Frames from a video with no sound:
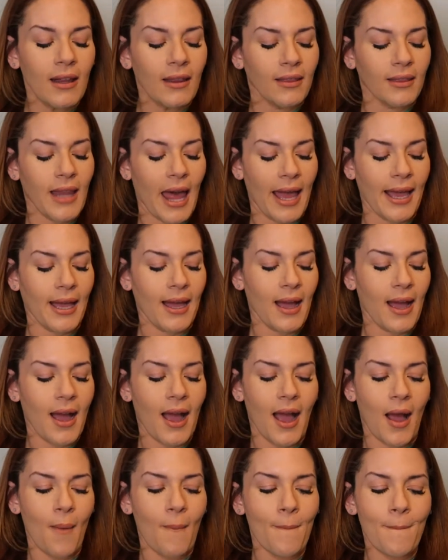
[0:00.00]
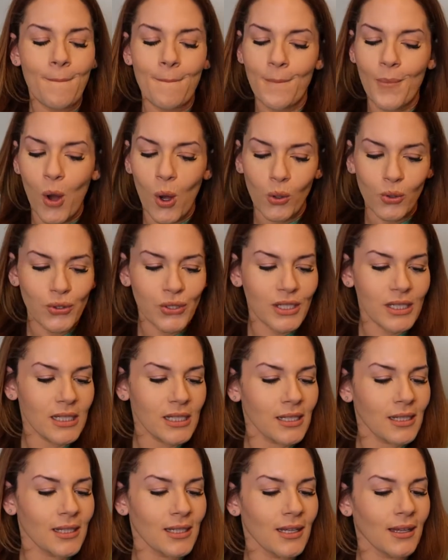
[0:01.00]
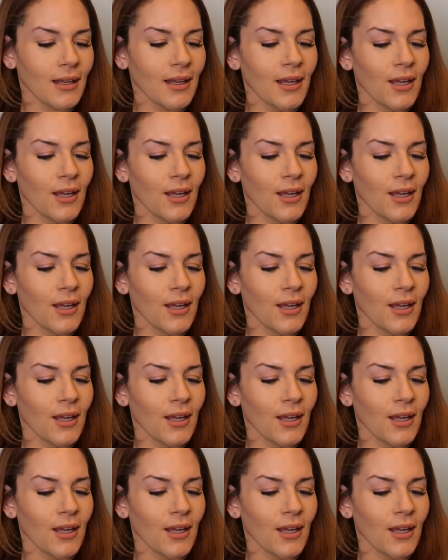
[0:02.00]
Like most